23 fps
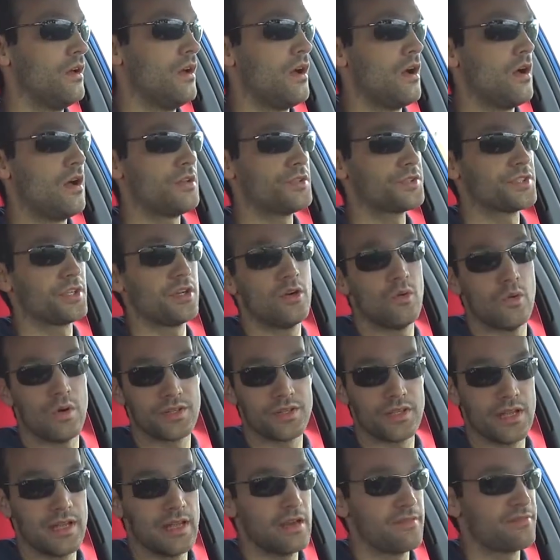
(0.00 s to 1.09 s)
Also, what
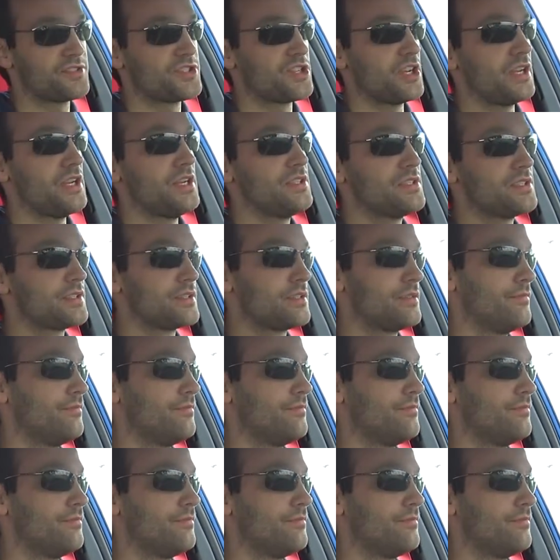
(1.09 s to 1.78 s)
they have changed,